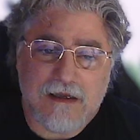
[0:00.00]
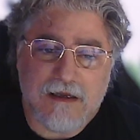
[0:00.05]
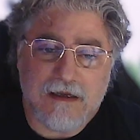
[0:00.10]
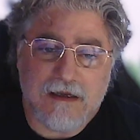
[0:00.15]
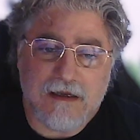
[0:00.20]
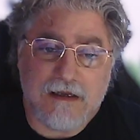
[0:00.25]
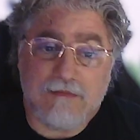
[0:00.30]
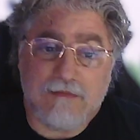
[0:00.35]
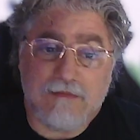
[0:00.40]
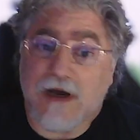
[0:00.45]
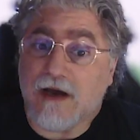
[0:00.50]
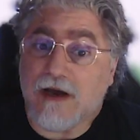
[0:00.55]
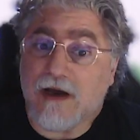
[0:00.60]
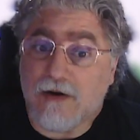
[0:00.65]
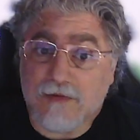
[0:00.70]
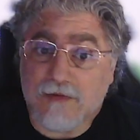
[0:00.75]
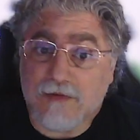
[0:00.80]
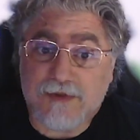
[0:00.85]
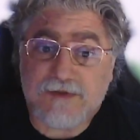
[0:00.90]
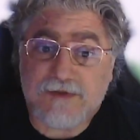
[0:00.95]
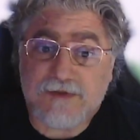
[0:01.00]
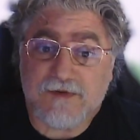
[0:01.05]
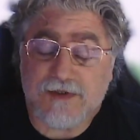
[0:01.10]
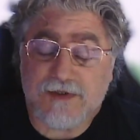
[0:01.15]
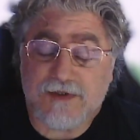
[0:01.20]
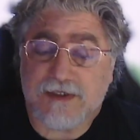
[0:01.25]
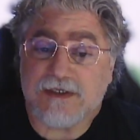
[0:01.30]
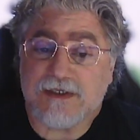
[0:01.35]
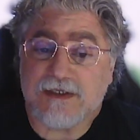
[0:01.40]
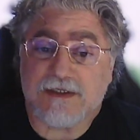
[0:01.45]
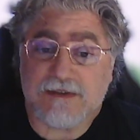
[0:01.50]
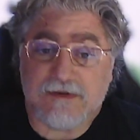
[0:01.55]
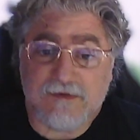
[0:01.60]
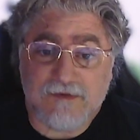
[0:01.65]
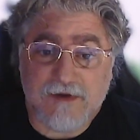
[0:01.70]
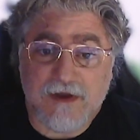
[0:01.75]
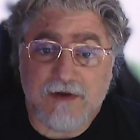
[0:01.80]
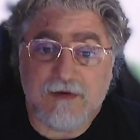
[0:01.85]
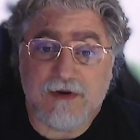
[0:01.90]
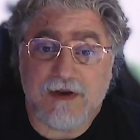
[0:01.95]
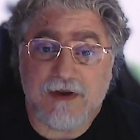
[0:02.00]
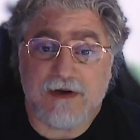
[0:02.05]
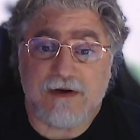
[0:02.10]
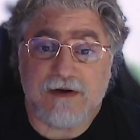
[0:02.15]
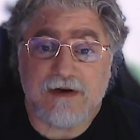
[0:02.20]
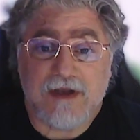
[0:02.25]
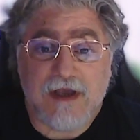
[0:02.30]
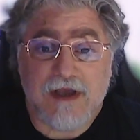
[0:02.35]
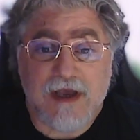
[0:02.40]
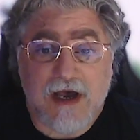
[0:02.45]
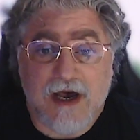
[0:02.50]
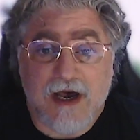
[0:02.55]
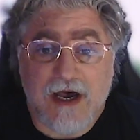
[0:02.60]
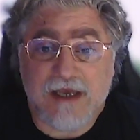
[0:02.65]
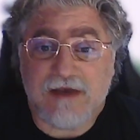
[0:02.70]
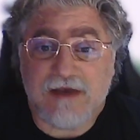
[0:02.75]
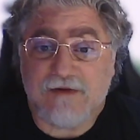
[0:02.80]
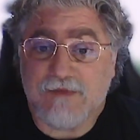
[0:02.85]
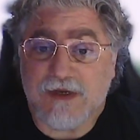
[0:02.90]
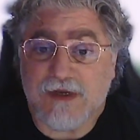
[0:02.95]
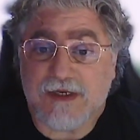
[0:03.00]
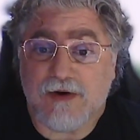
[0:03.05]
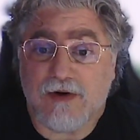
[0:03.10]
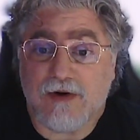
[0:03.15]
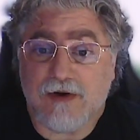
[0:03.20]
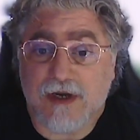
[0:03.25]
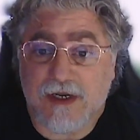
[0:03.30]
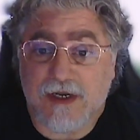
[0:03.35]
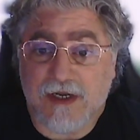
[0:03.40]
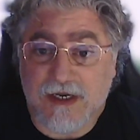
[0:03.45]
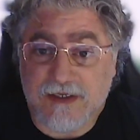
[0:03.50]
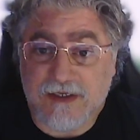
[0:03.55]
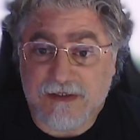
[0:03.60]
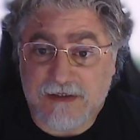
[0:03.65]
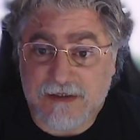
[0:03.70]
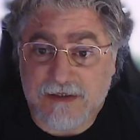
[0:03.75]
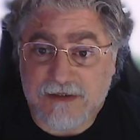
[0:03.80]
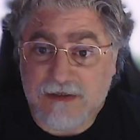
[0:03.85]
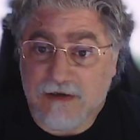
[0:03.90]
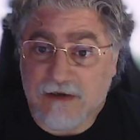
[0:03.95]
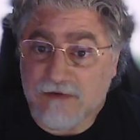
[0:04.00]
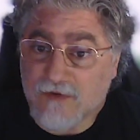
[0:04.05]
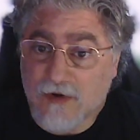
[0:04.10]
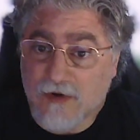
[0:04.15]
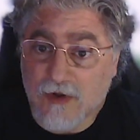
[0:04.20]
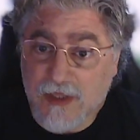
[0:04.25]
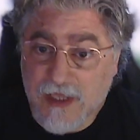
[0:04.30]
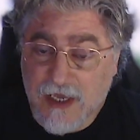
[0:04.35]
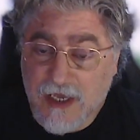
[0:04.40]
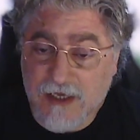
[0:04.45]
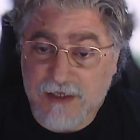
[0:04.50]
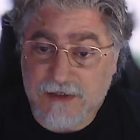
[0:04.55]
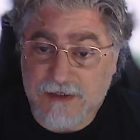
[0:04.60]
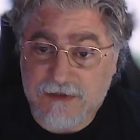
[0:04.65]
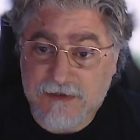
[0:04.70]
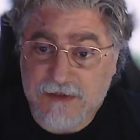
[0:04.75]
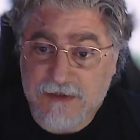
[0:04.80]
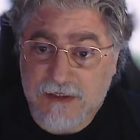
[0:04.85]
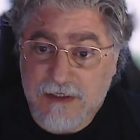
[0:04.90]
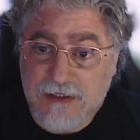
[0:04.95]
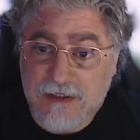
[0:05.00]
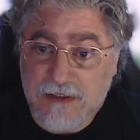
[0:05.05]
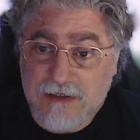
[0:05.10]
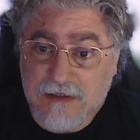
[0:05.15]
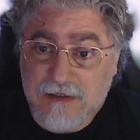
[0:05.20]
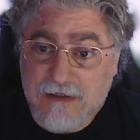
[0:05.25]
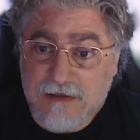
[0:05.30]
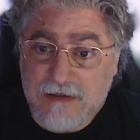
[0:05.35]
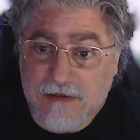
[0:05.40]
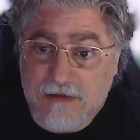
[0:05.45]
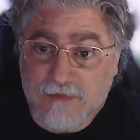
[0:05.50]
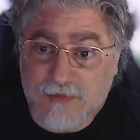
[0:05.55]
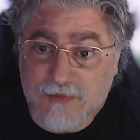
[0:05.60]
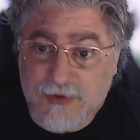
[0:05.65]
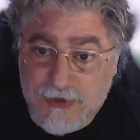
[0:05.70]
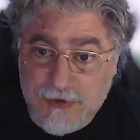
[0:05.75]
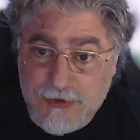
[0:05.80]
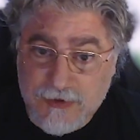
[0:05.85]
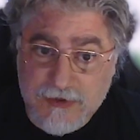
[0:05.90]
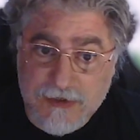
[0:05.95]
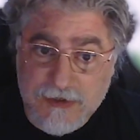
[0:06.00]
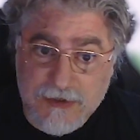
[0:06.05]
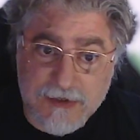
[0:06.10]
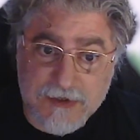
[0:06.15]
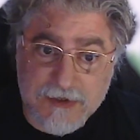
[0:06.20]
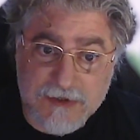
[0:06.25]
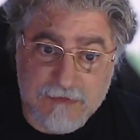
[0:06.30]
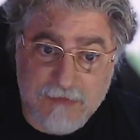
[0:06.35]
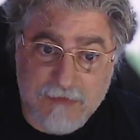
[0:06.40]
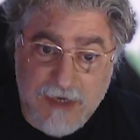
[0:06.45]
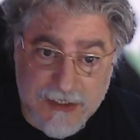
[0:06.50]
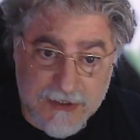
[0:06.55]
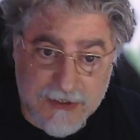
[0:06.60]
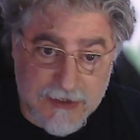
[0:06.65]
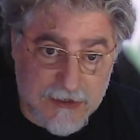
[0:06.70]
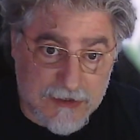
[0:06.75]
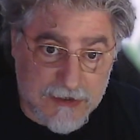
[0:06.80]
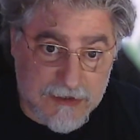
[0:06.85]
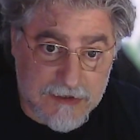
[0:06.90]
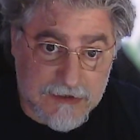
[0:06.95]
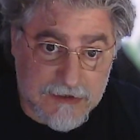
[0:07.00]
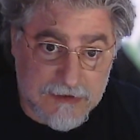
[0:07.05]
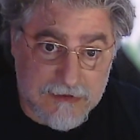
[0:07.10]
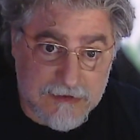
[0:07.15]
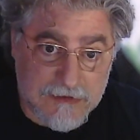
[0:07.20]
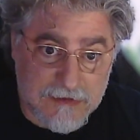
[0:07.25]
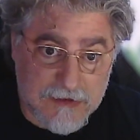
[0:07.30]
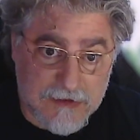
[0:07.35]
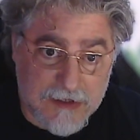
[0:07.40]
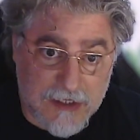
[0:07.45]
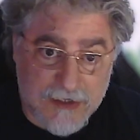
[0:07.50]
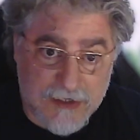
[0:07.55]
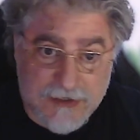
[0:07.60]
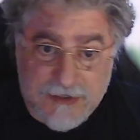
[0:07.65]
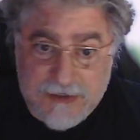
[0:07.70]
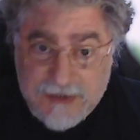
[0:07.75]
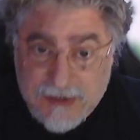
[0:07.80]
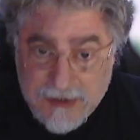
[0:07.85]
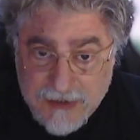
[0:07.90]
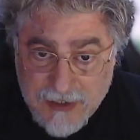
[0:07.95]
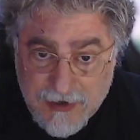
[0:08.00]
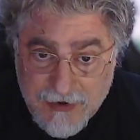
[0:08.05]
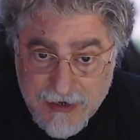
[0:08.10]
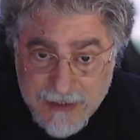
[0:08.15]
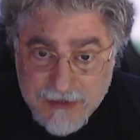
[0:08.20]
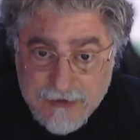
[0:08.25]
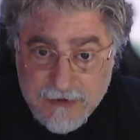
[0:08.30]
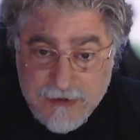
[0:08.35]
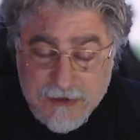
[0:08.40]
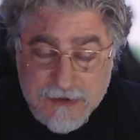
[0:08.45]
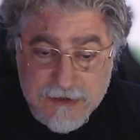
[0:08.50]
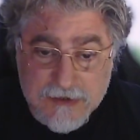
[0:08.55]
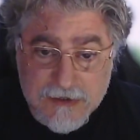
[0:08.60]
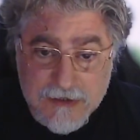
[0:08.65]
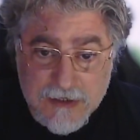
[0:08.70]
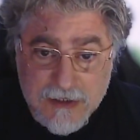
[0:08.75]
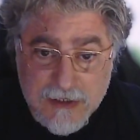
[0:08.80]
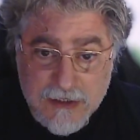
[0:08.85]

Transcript: In my almost 40 years of career, I have met organizers of all kinds producers, managers, artistic directors.